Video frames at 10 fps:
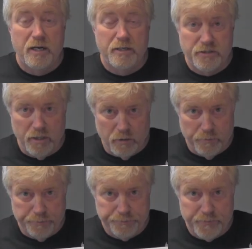
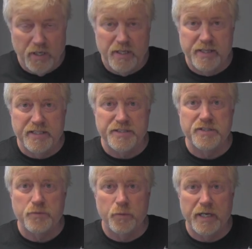So this
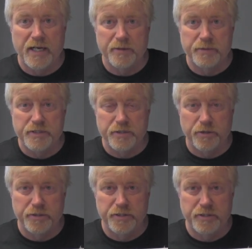is what I was
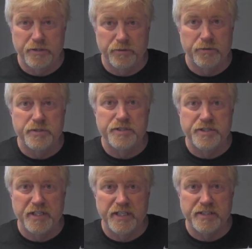told to do
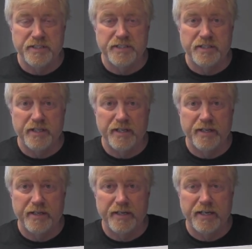since
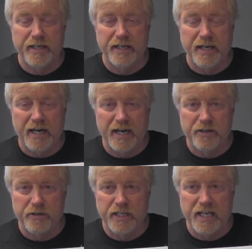I
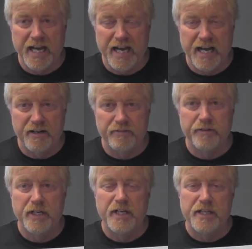already have
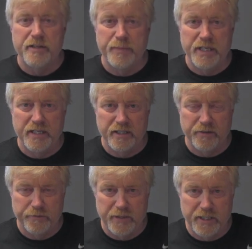the media
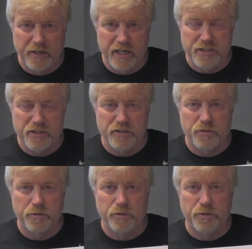configuration
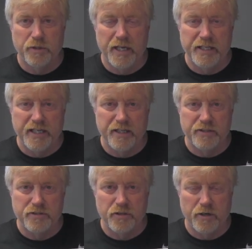tool and the
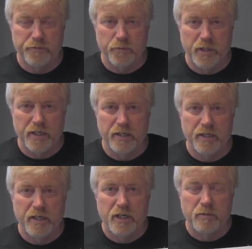other
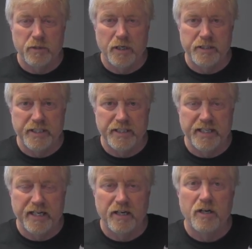software plugged in
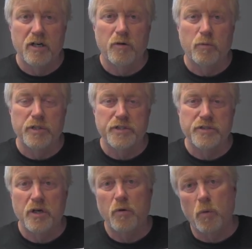there
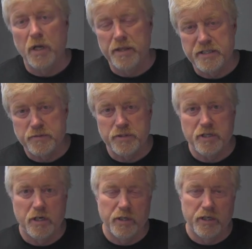was while this was
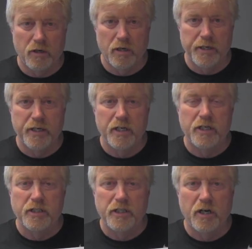going on,
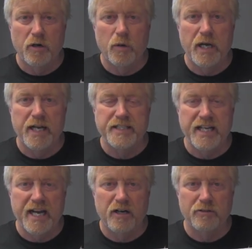go and
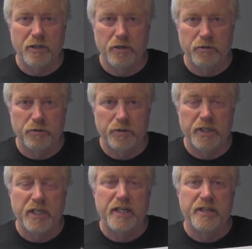download
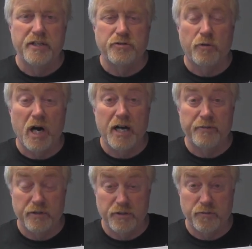the
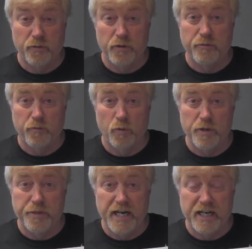drivers for the
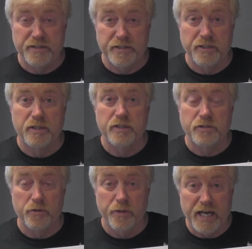4,000.
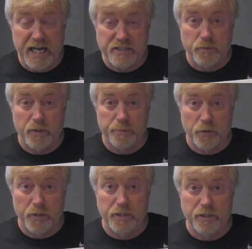So that's what I'm
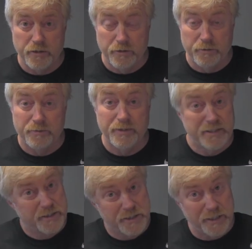going to do.
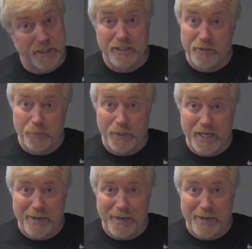Let's see what